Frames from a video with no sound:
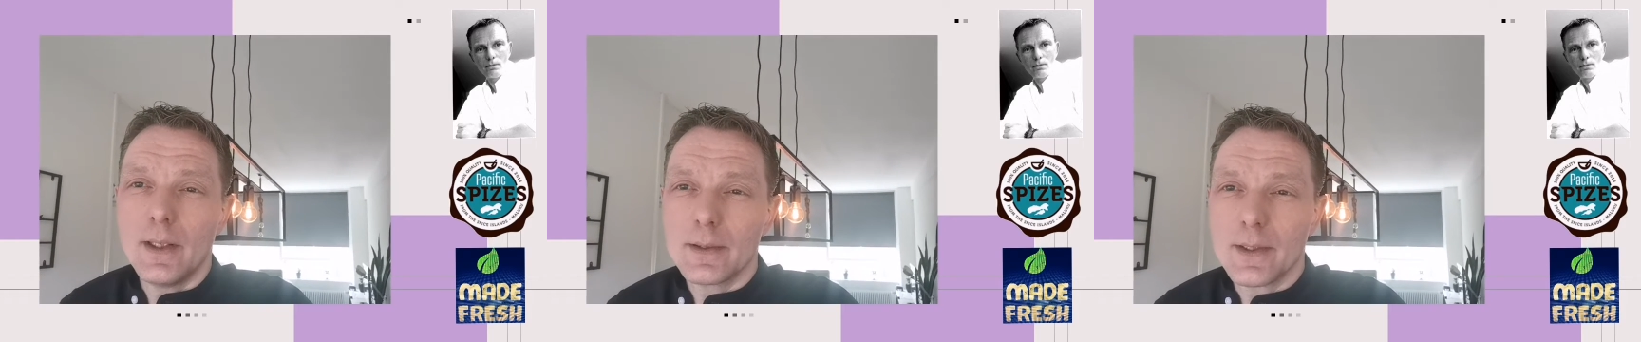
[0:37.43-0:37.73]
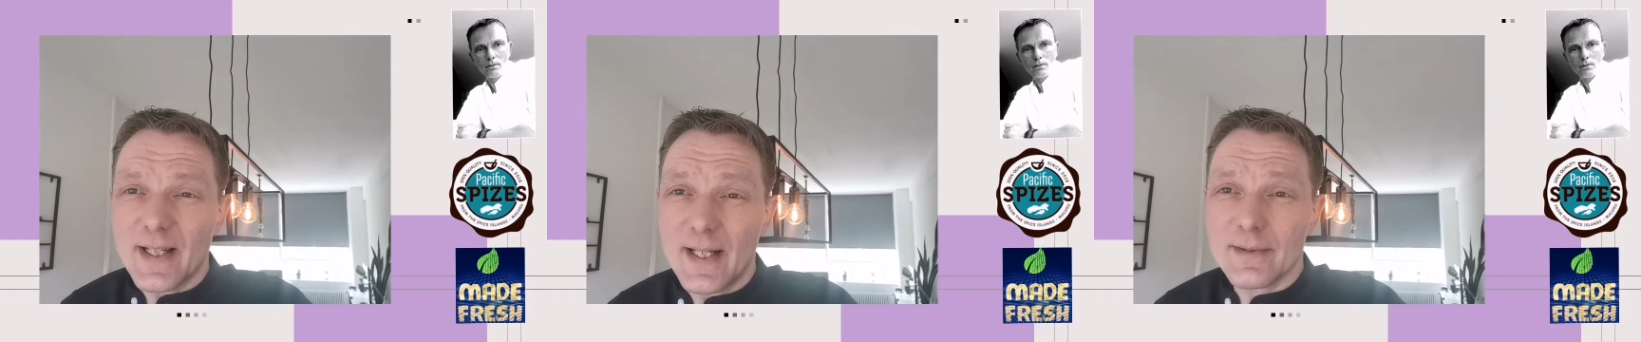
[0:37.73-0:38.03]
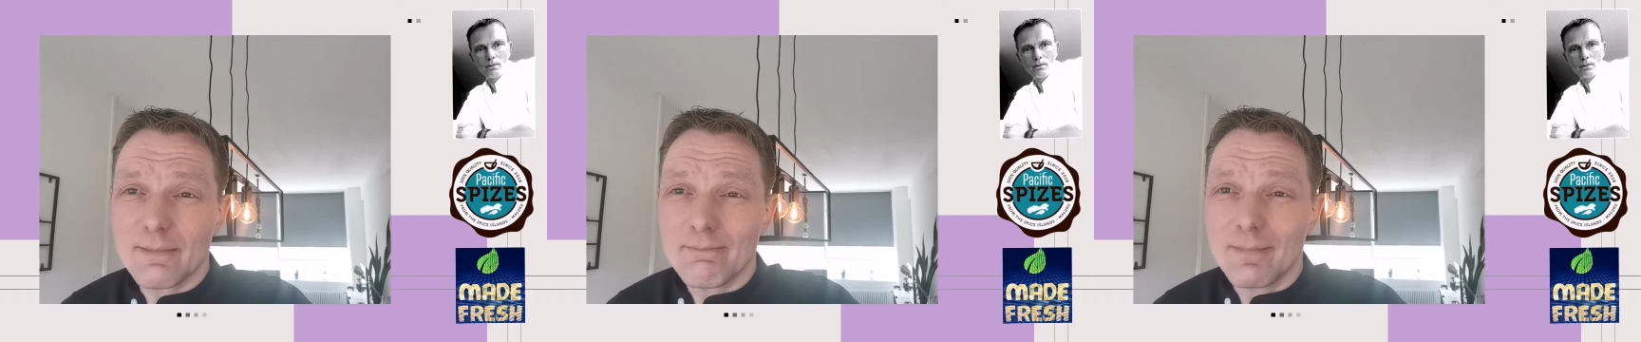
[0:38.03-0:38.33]
Speaker 1: Uh, the
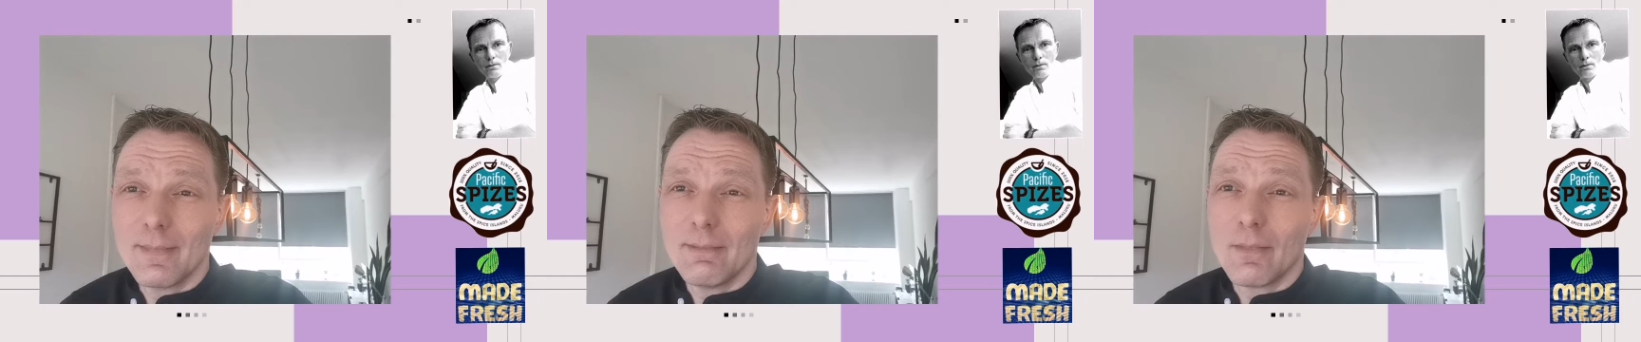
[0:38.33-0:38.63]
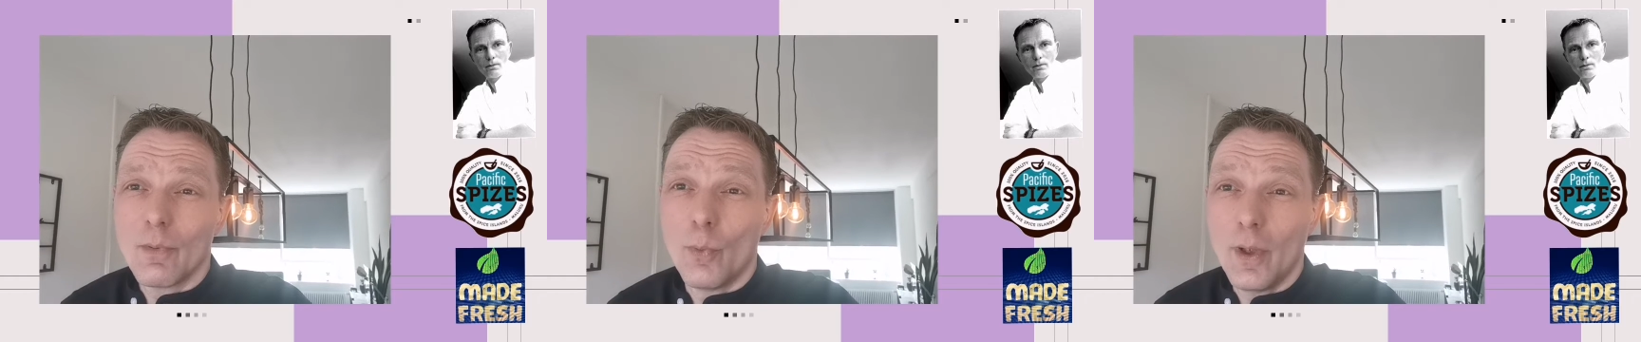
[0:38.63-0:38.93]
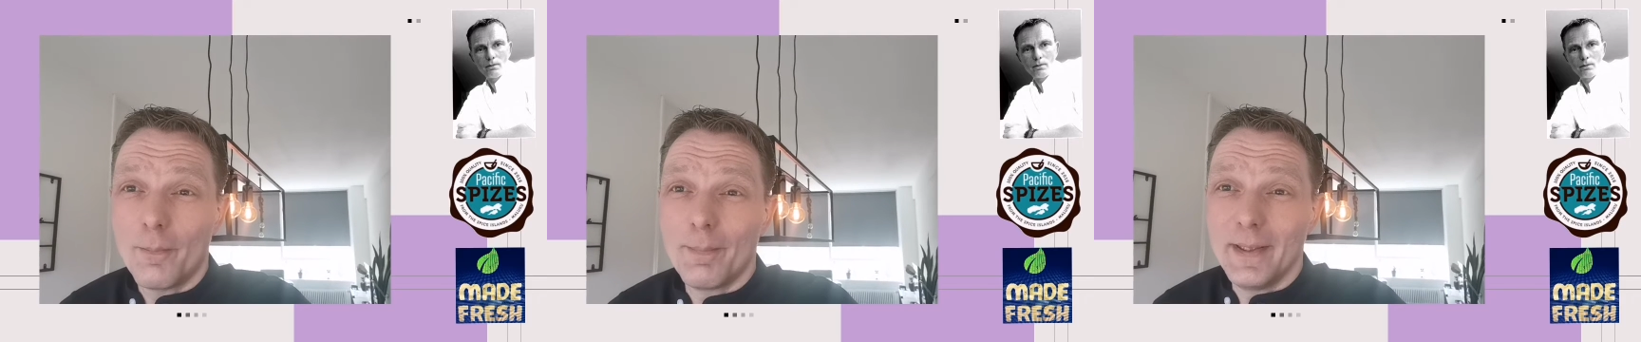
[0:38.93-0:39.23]
taste
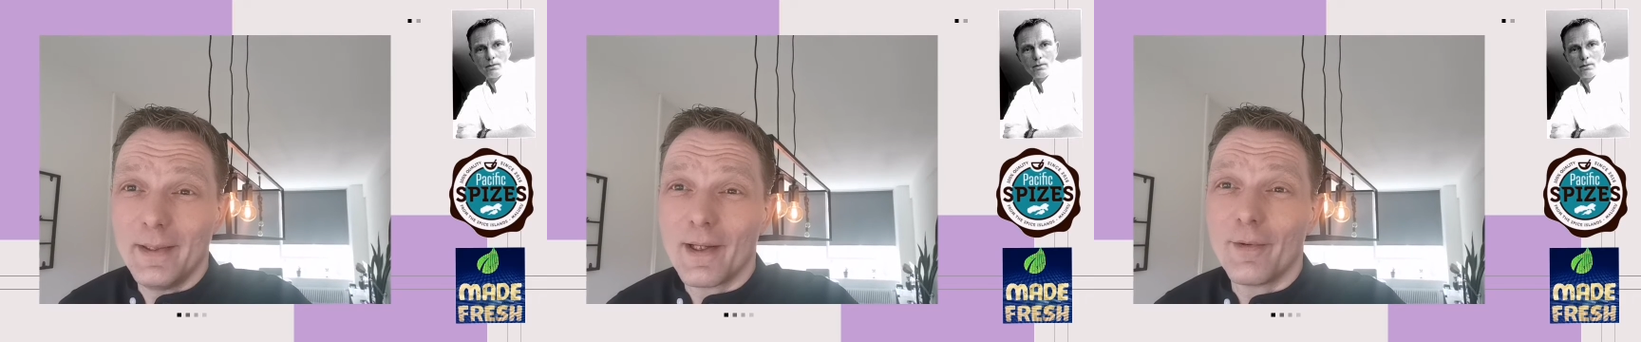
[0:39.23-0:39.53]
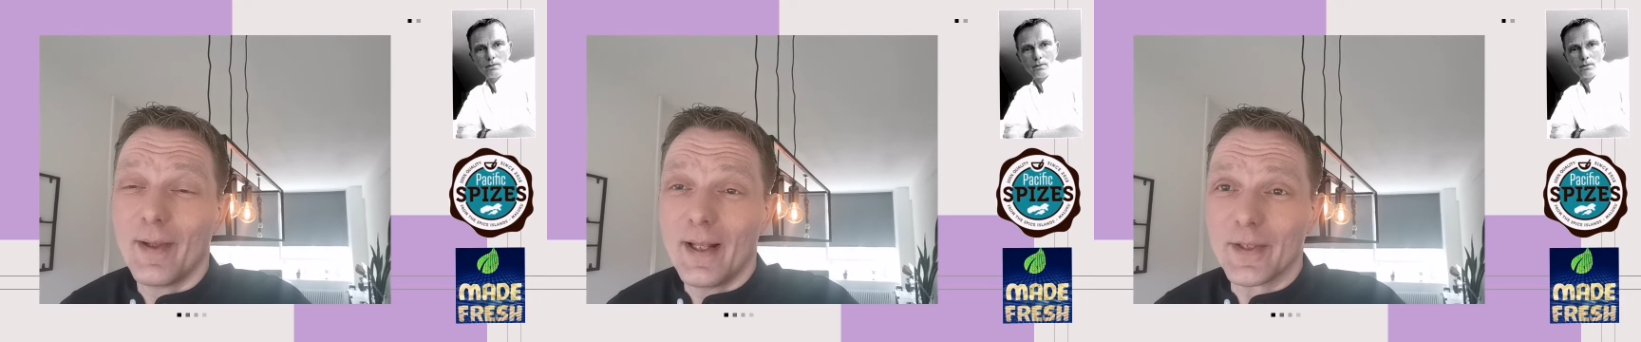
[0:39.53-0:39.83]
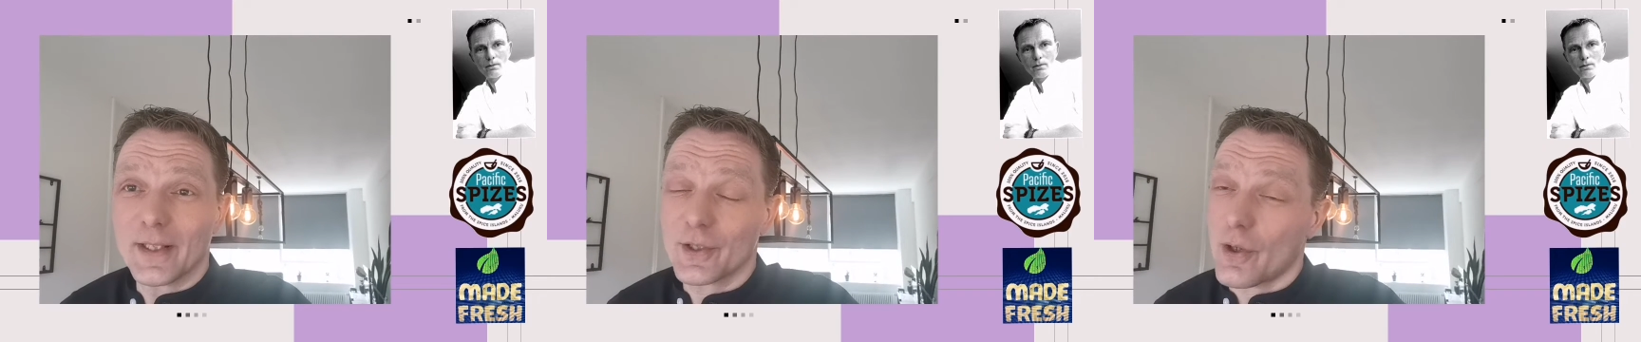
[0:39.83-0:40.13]
will be
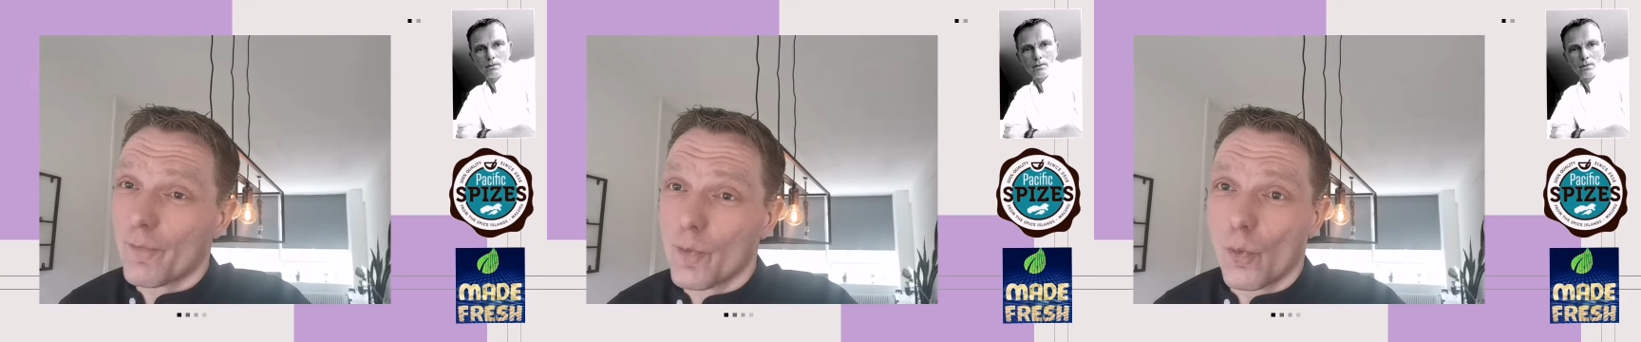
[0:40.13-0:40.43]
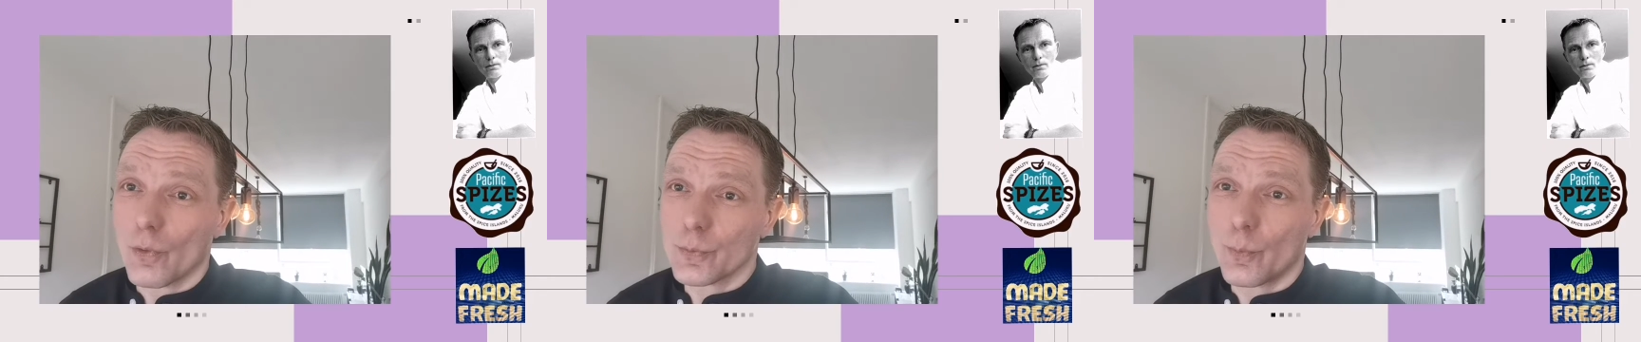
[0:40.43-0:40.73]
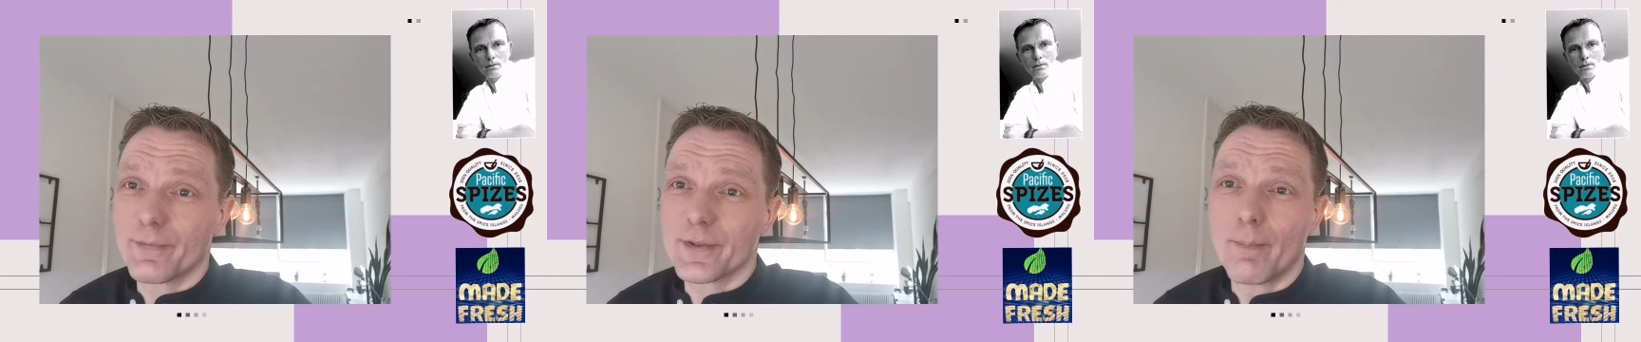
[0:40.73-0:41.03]
fantastic, of course,
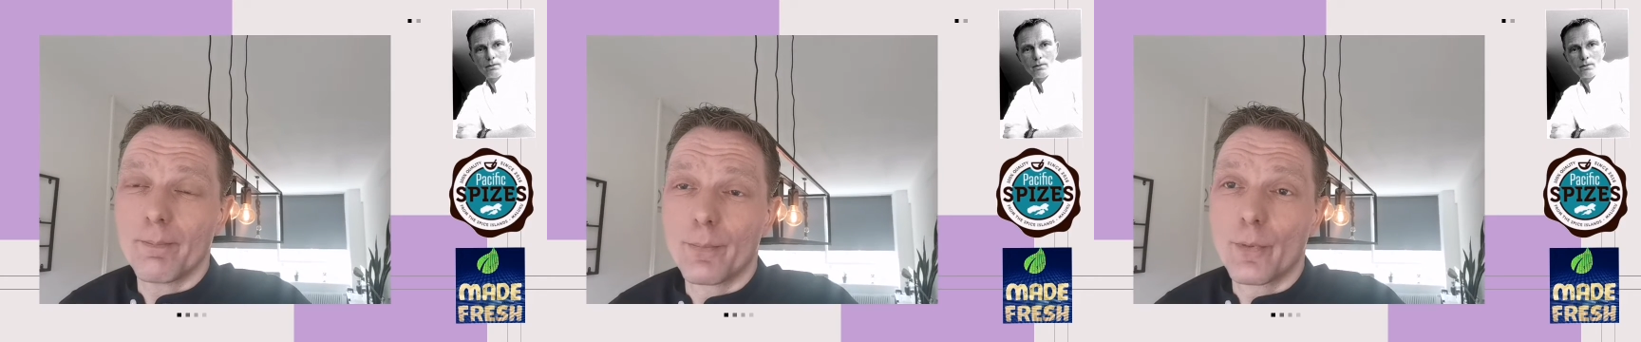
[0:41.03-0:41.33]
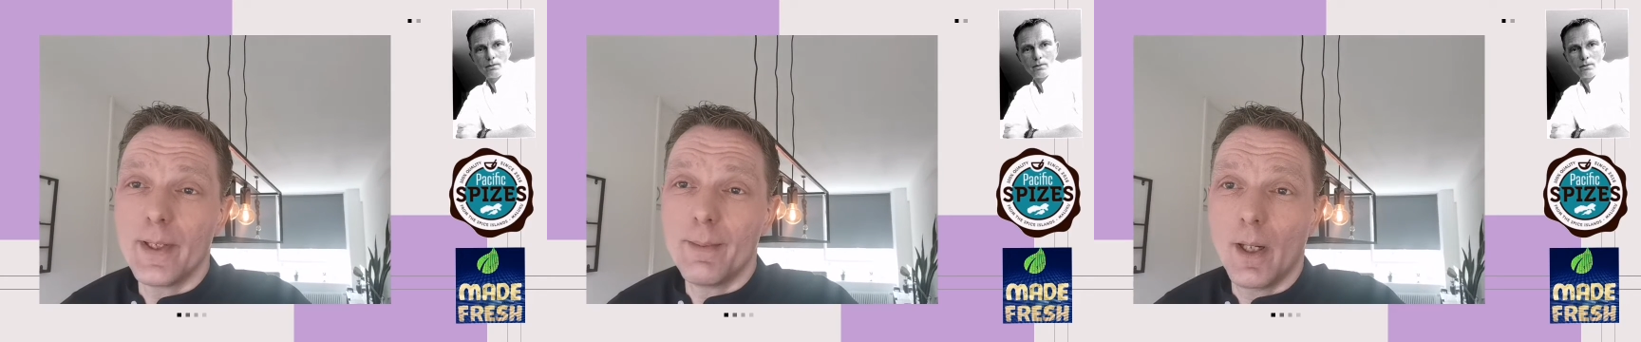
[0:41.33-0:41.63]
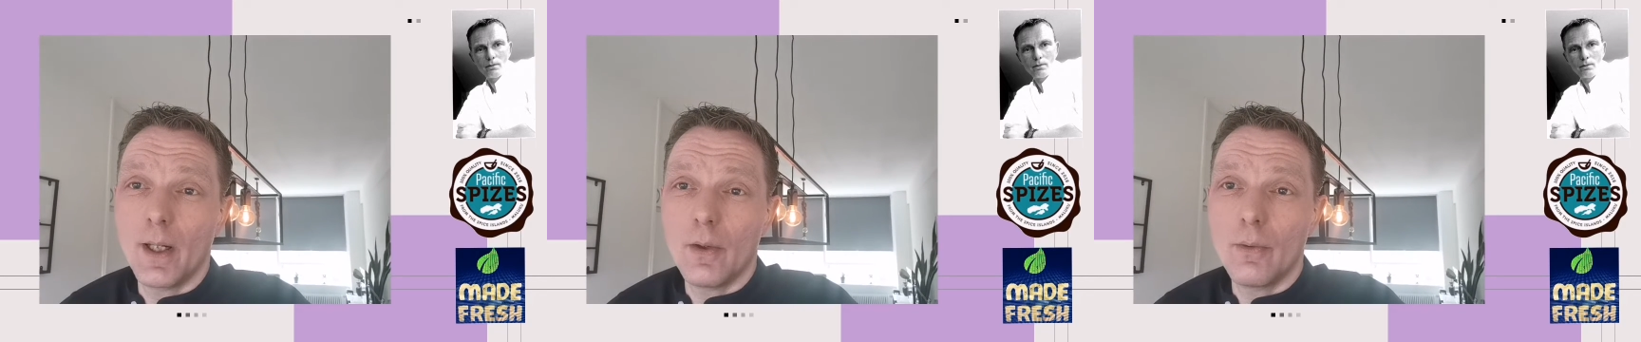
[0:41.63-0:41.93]
with some
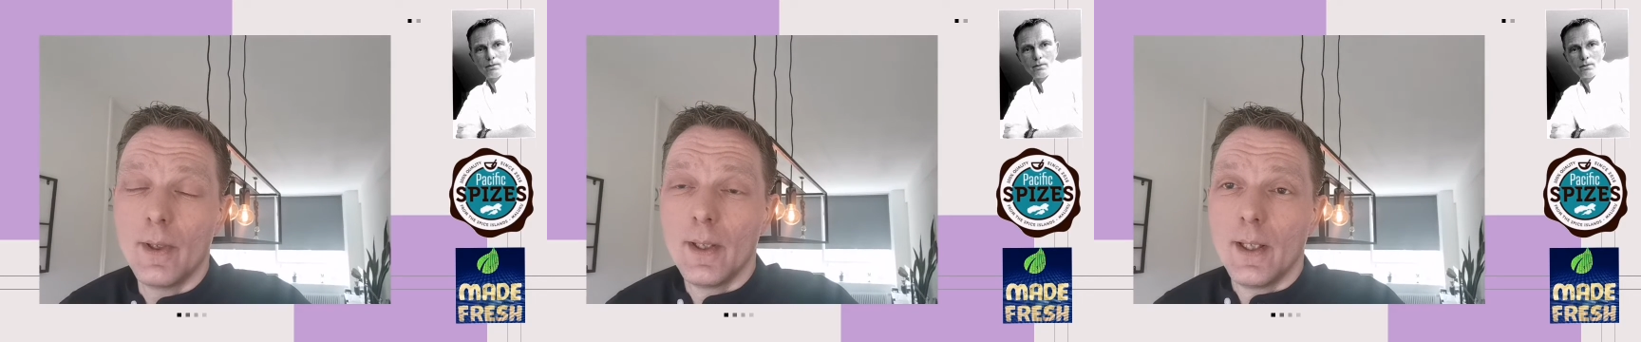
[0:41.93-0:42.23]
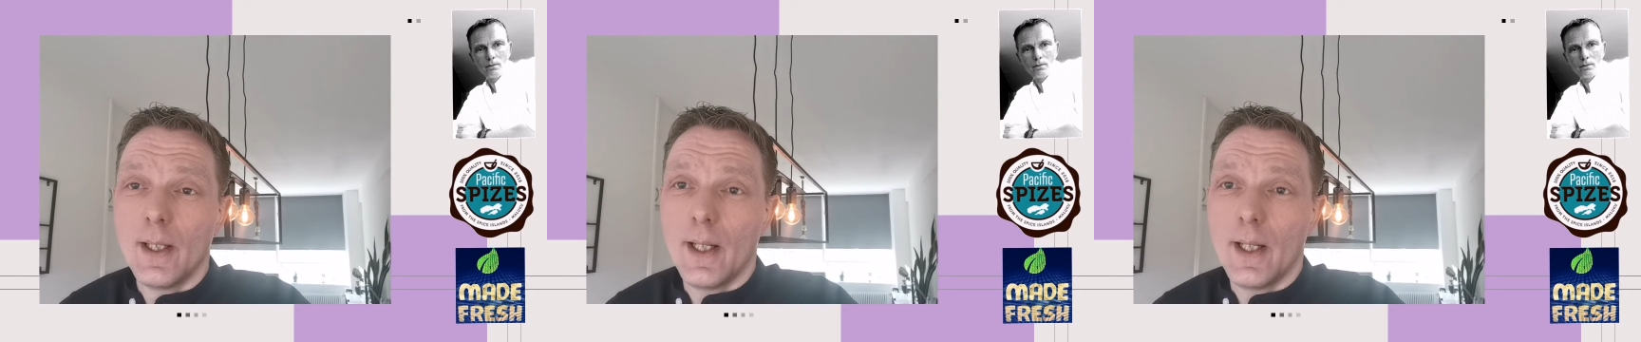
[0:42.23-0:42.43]
grimo